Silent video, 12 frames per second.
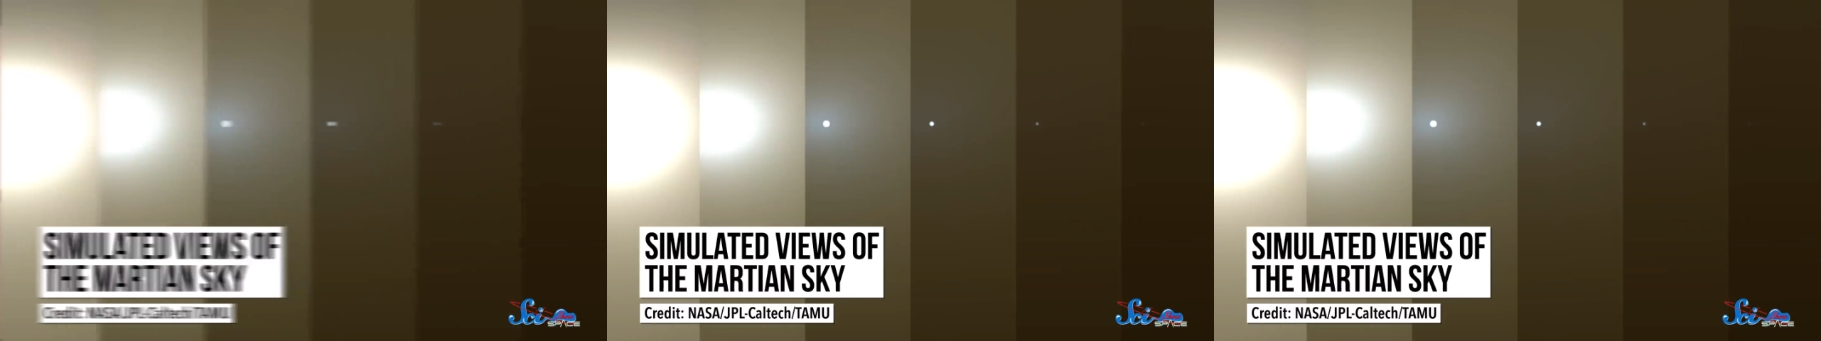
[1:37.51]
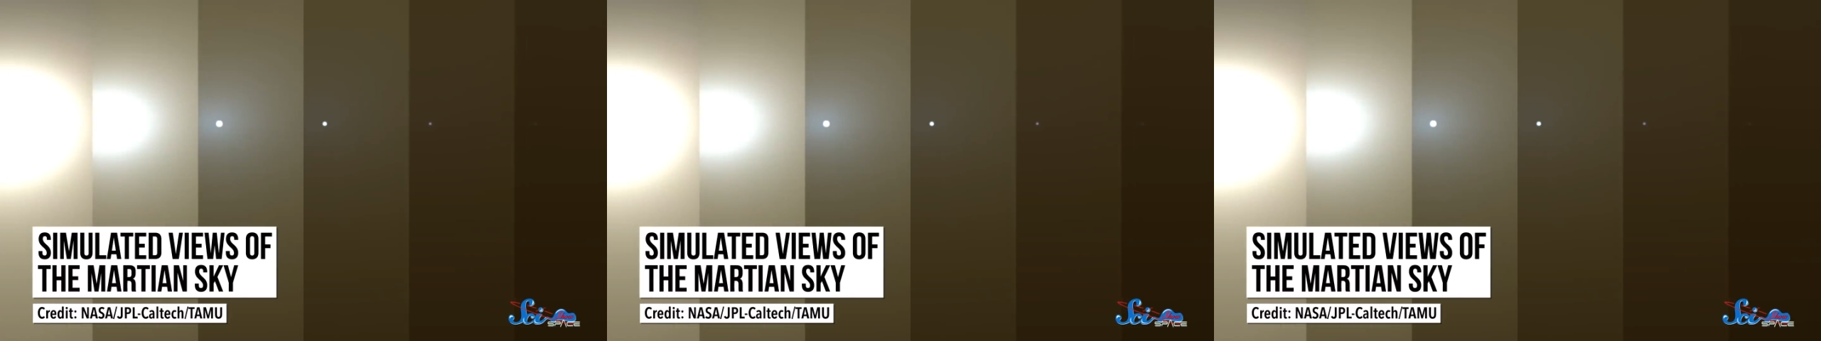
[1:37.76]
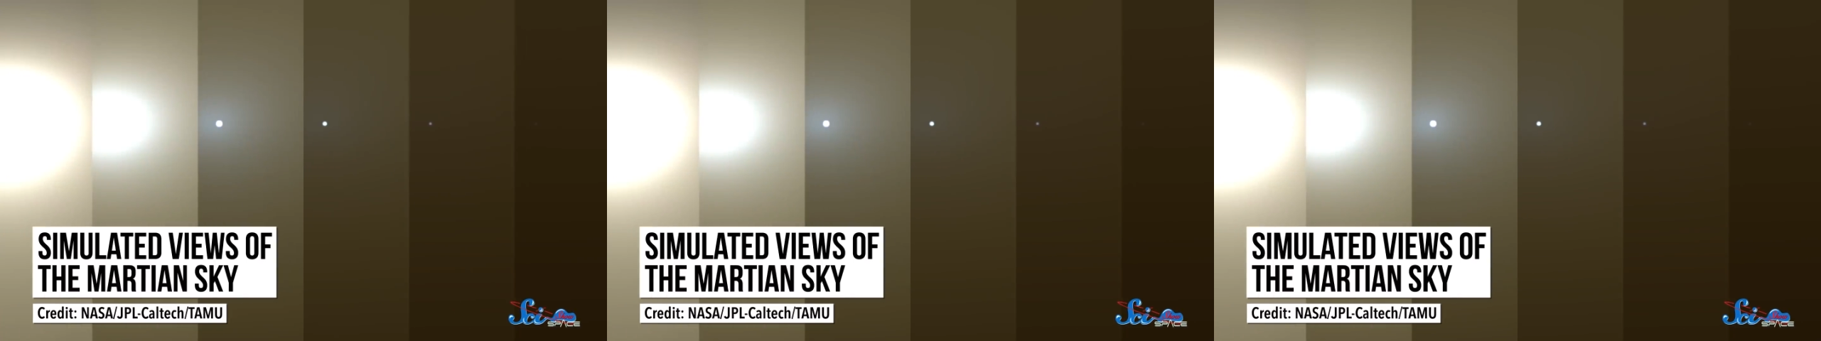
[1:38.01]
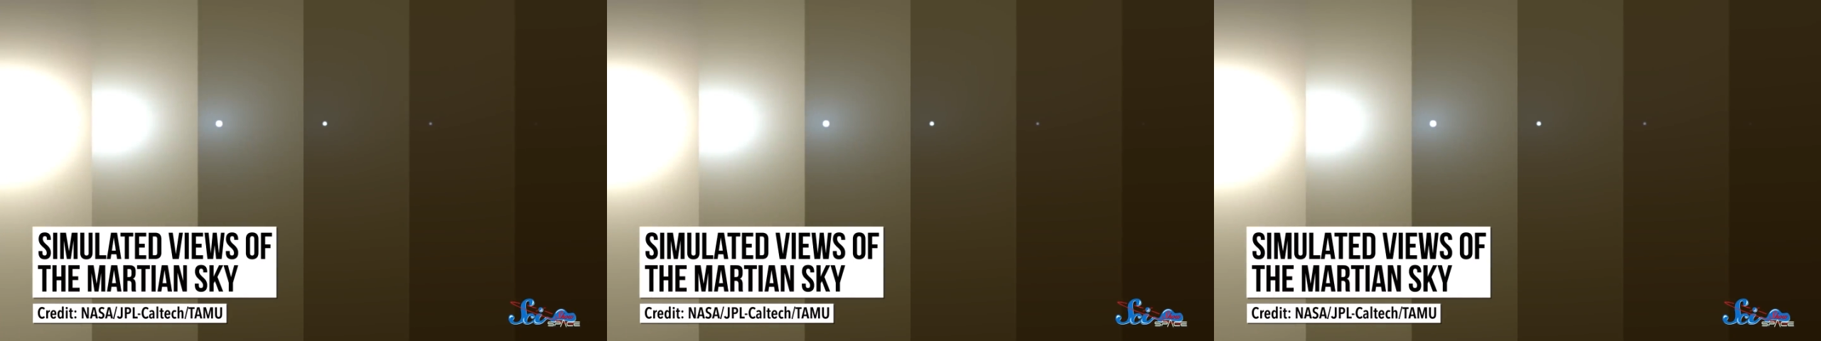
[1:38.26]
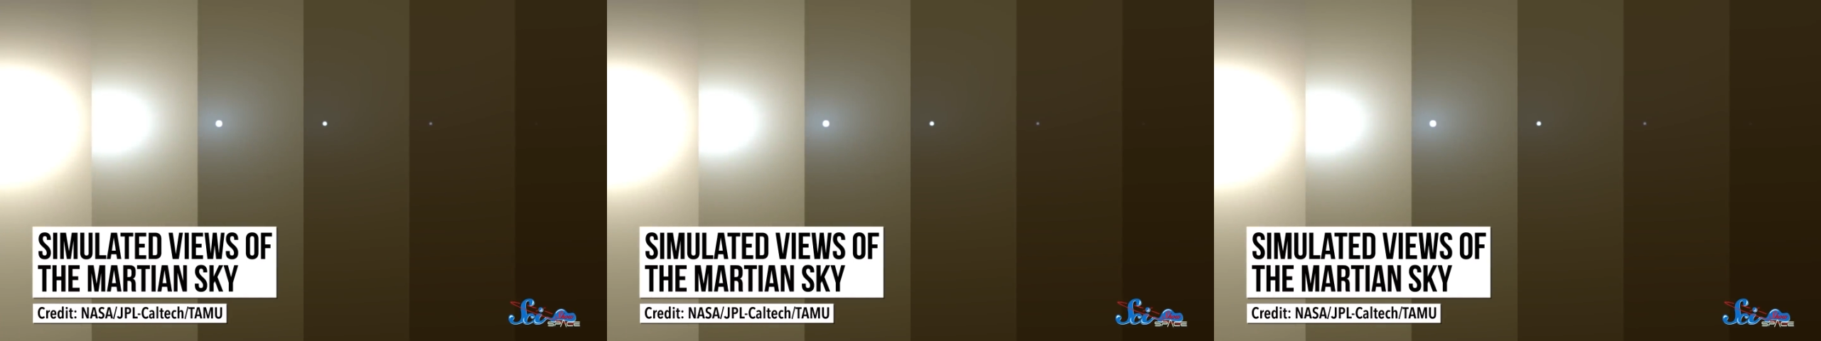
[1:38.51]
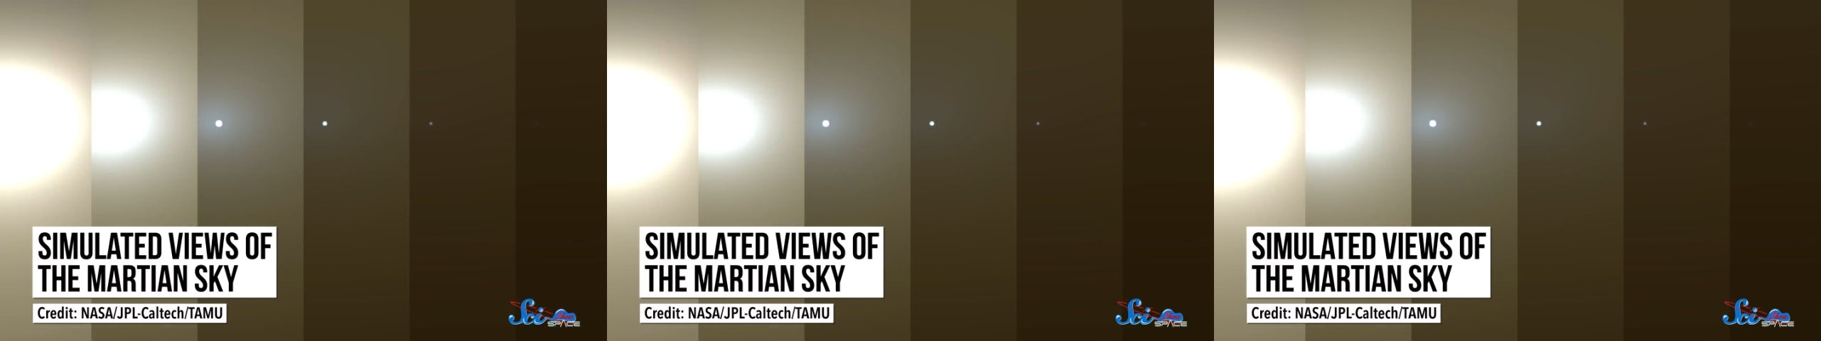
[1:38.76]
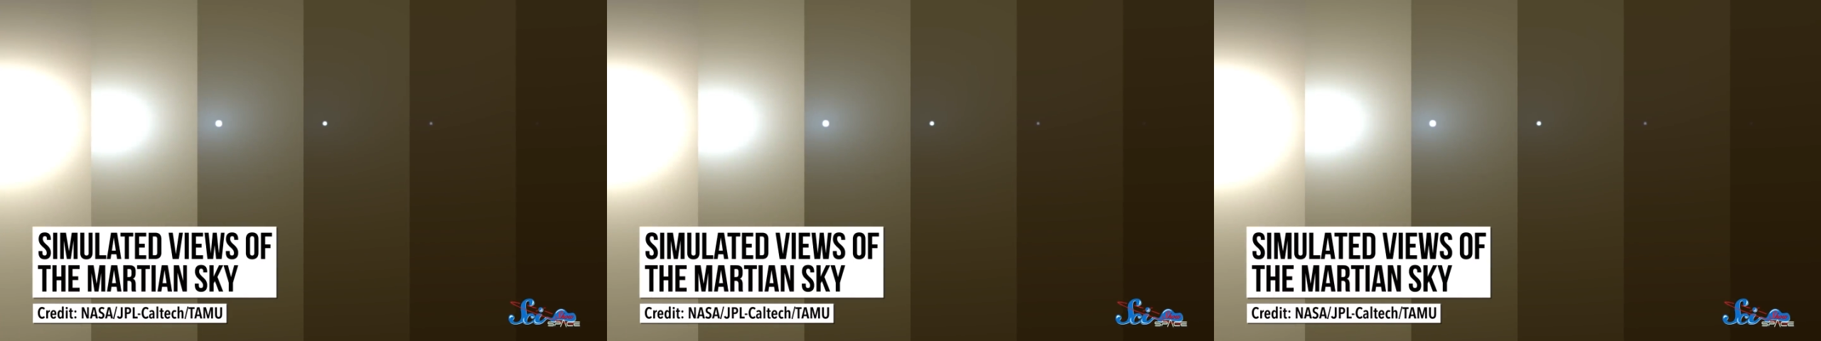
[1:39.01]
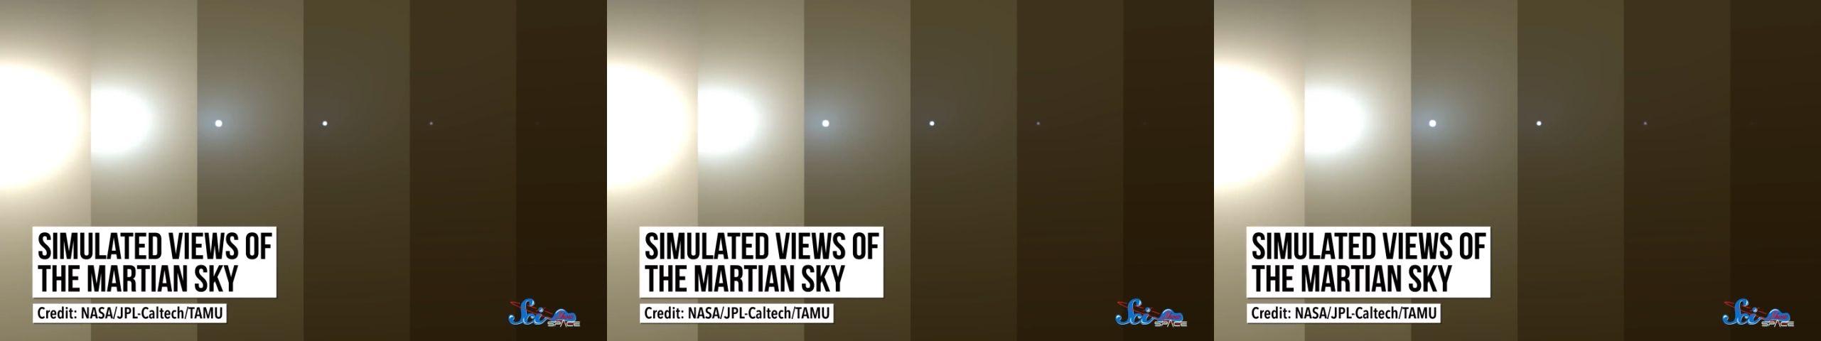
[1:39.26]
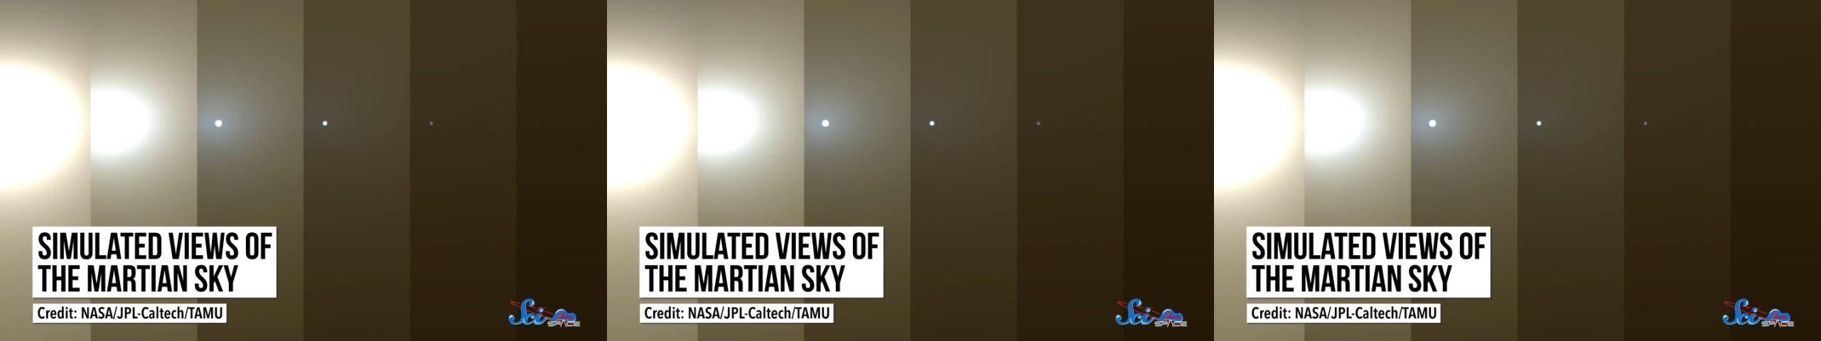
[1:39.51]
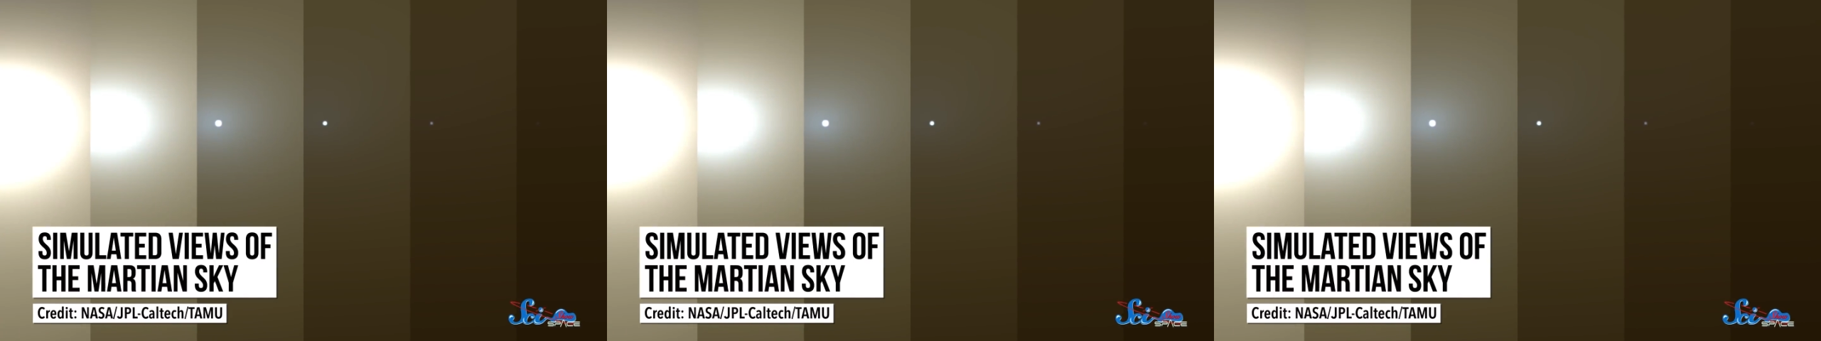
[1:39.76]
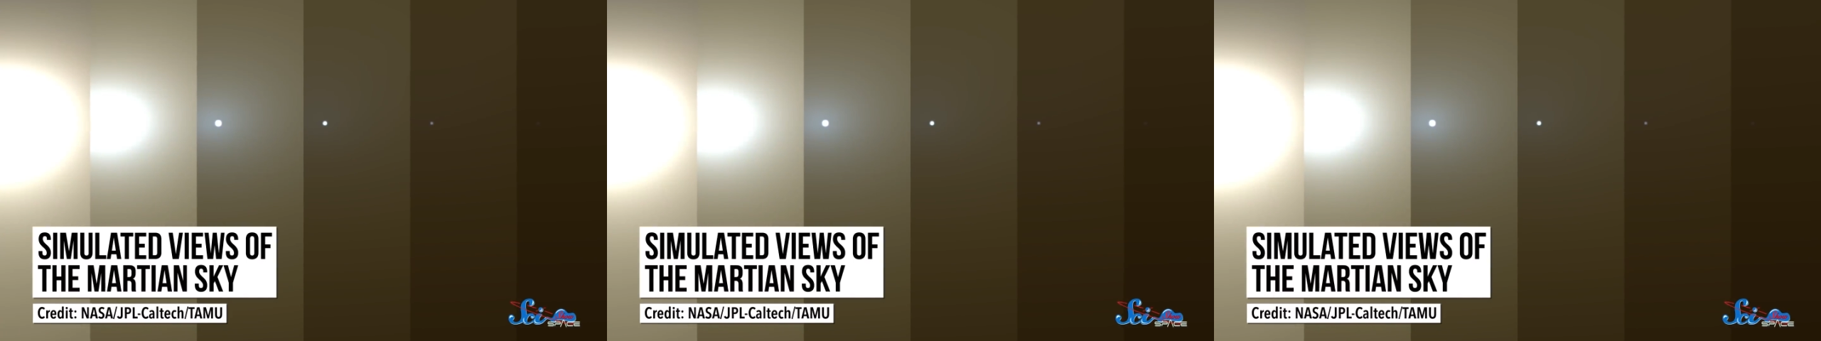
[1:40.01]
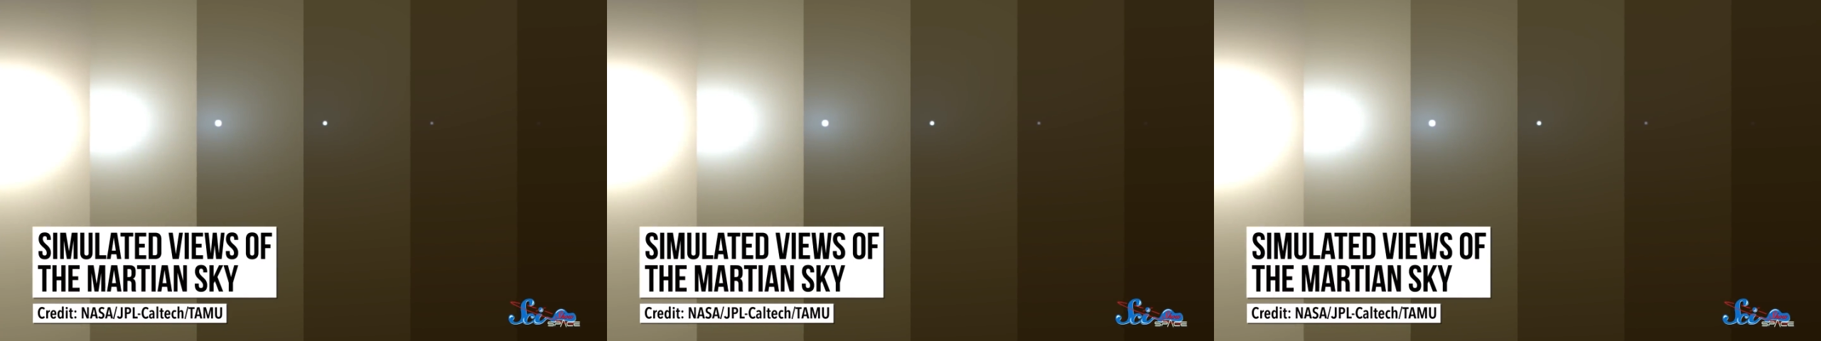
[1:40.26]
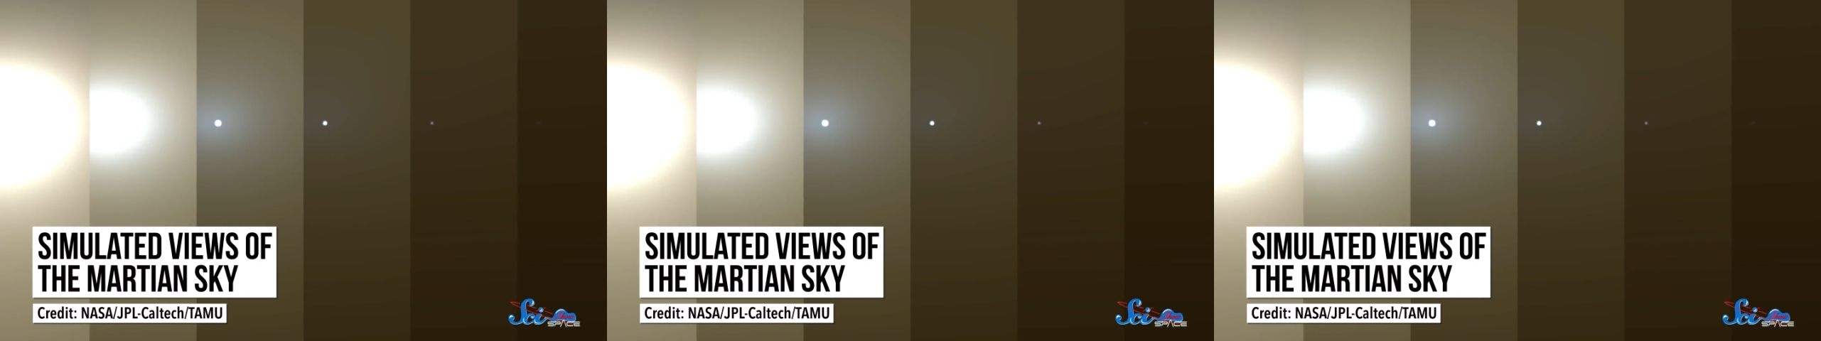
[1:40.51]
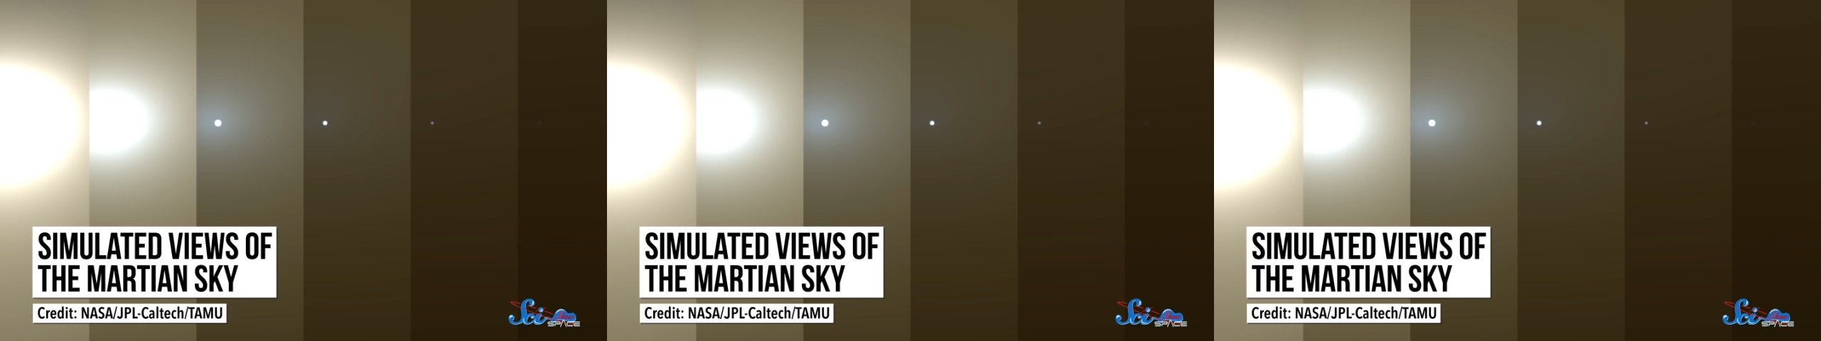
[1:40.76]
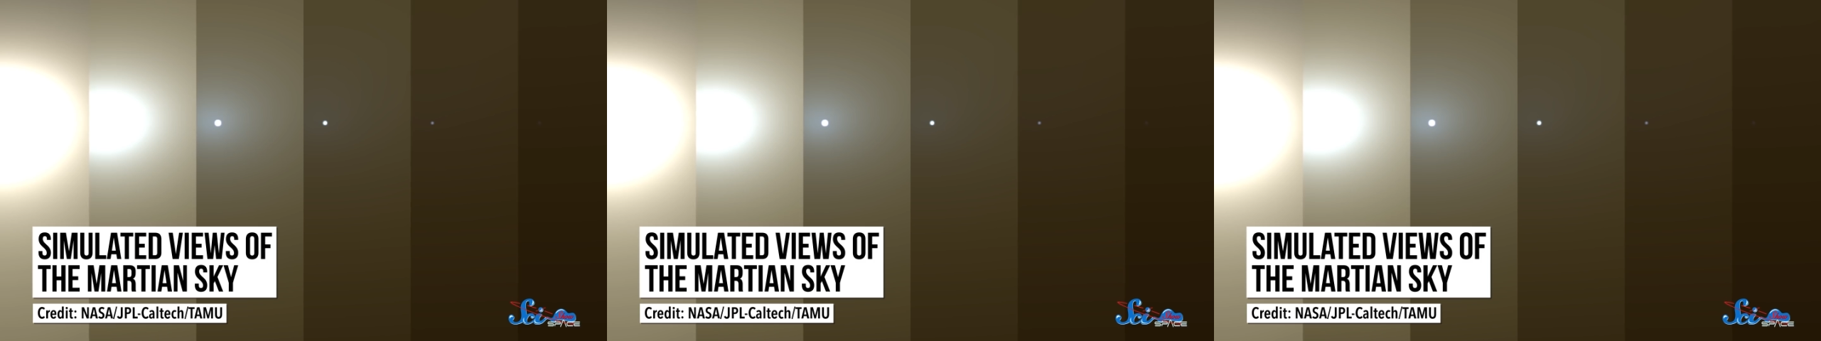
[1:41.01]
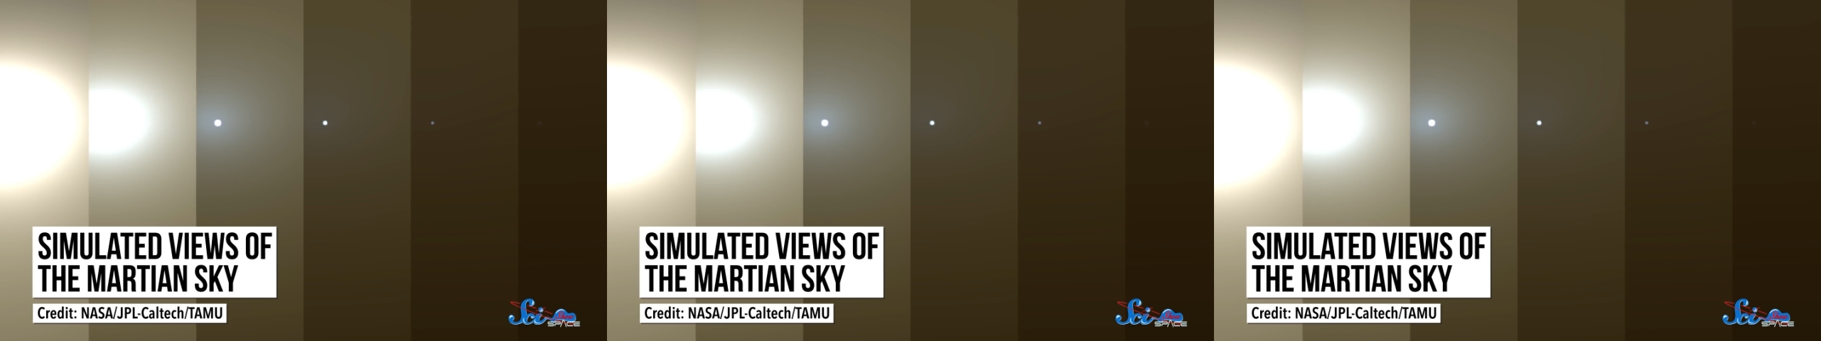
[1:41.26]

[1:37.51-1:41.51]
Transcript: (no speaker visible)